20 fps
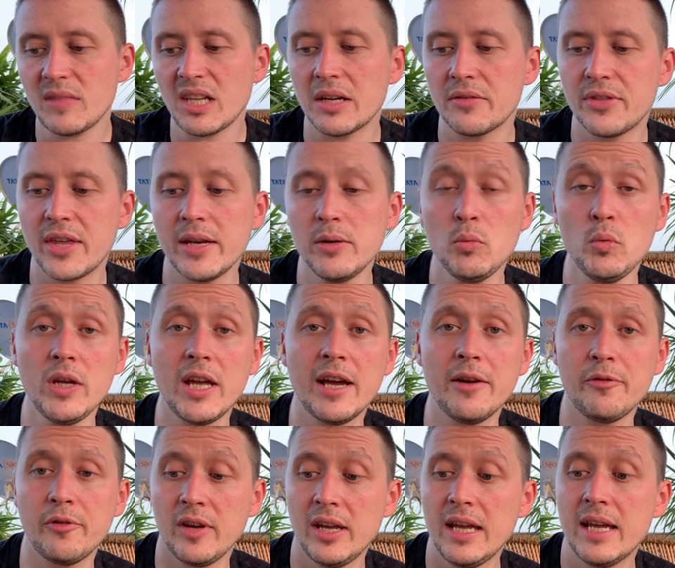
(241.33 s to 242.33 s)
Then we
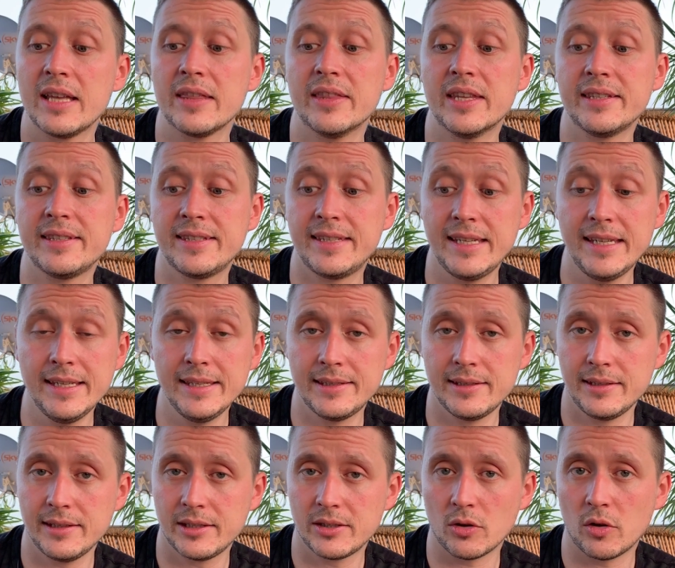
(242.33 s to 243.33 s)
have the
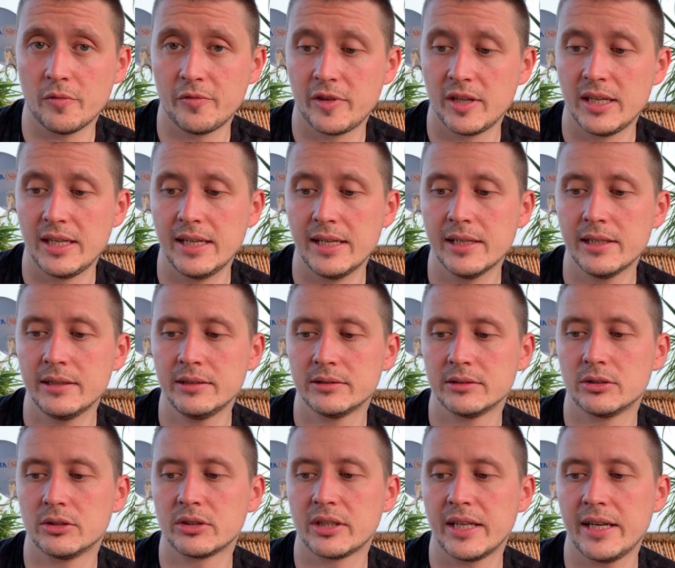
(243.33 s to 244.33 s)
seasons of the year.
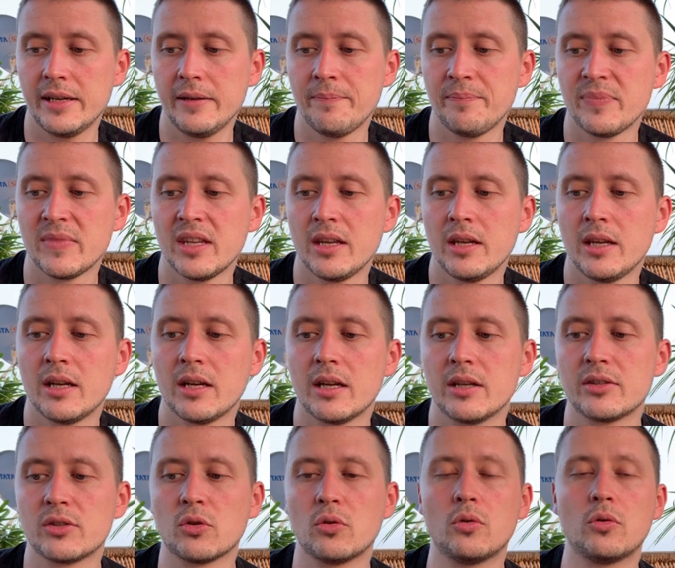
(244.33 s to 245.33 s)
Okay,
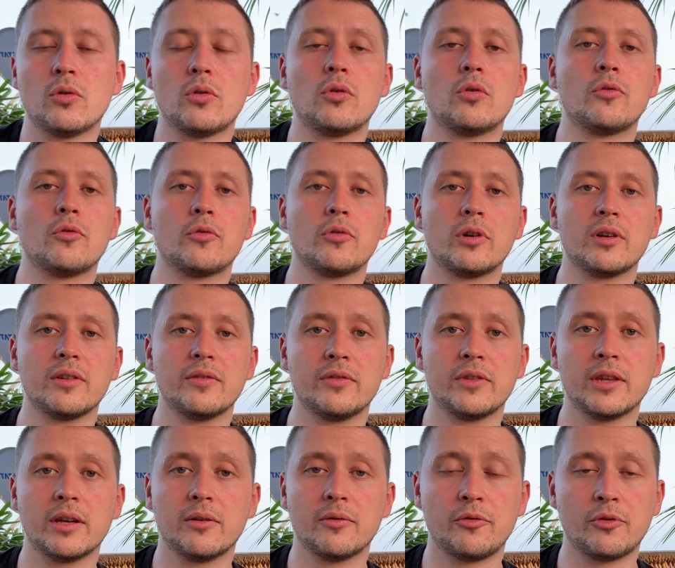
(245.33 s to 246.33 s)
so
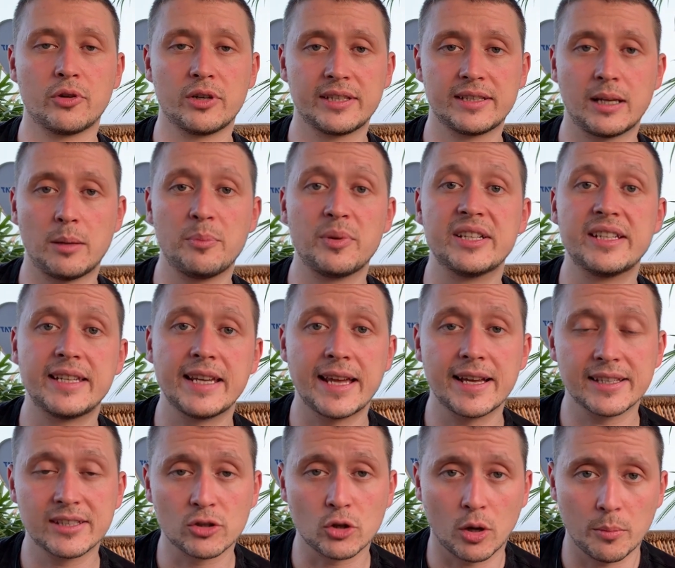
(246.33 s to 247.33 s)
for example,
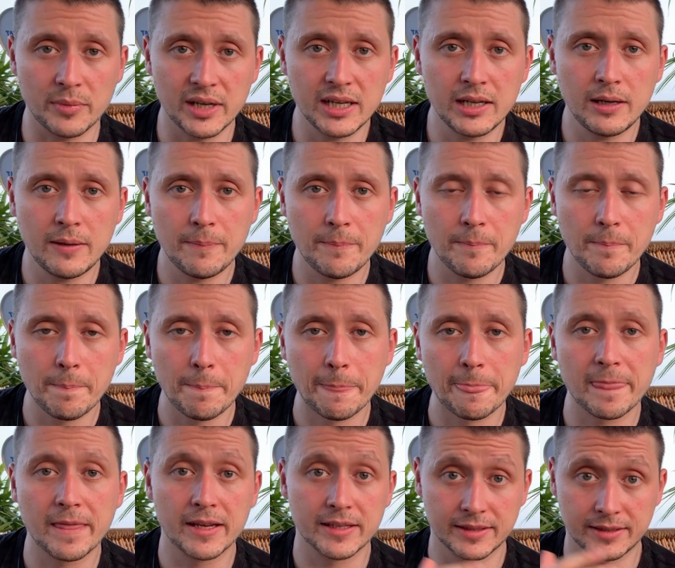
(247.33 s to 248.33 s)
der Sommer,
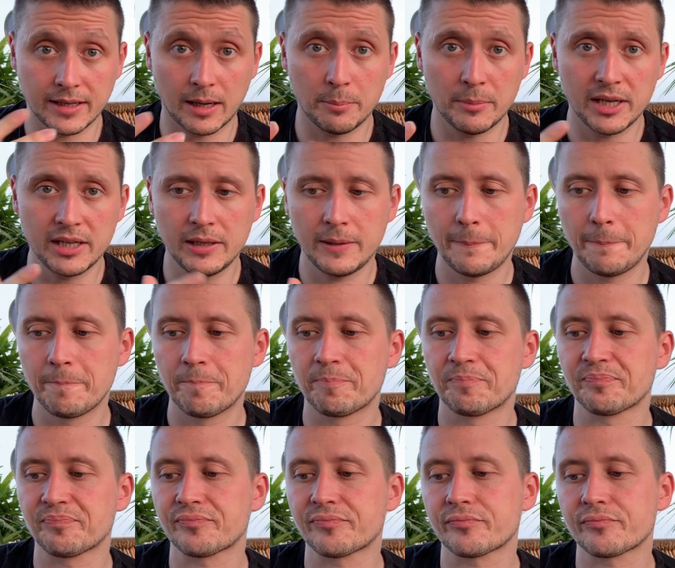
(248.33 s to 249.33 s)
summer.
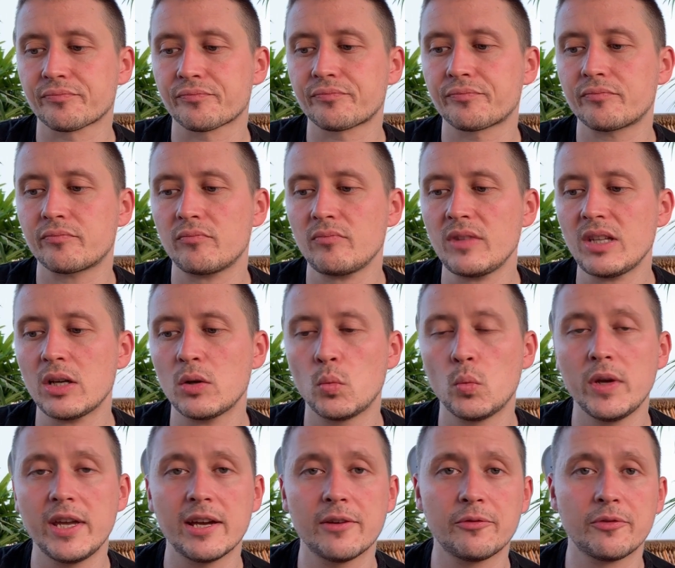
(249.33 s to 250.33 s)

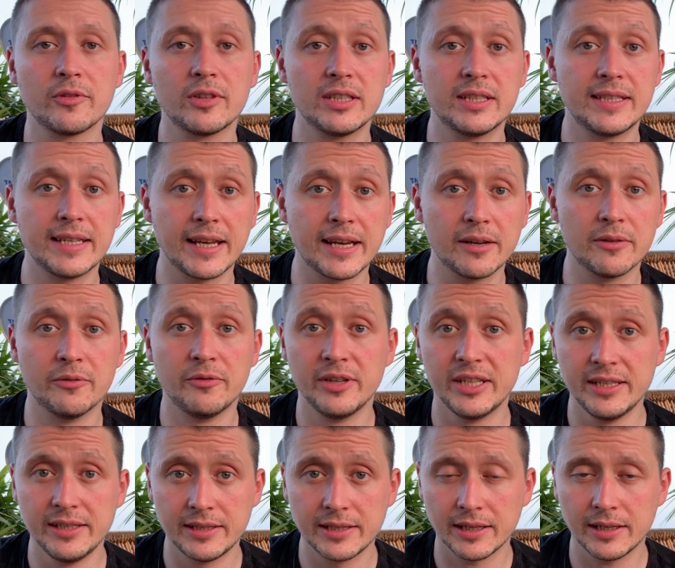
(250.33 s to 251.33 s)
We have der
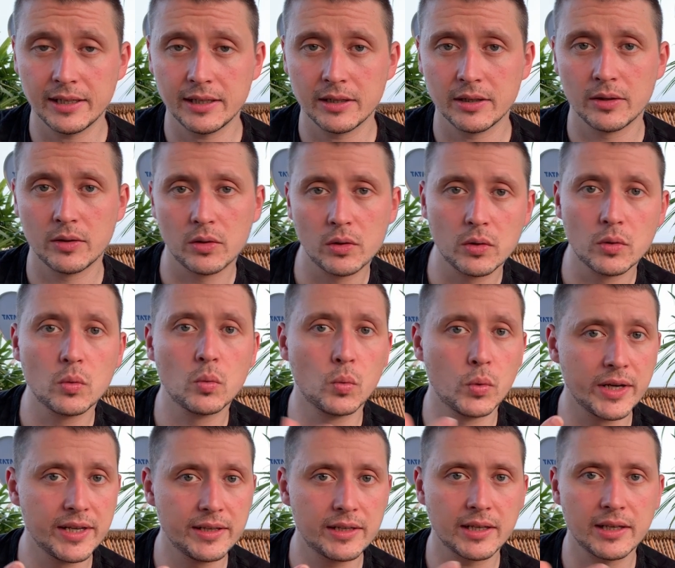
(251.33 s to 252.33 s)
Winter,
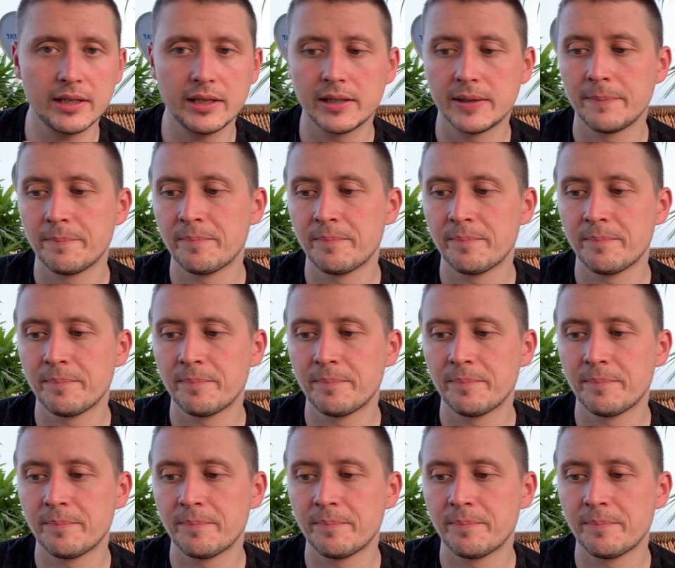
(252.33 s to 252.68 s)
winter.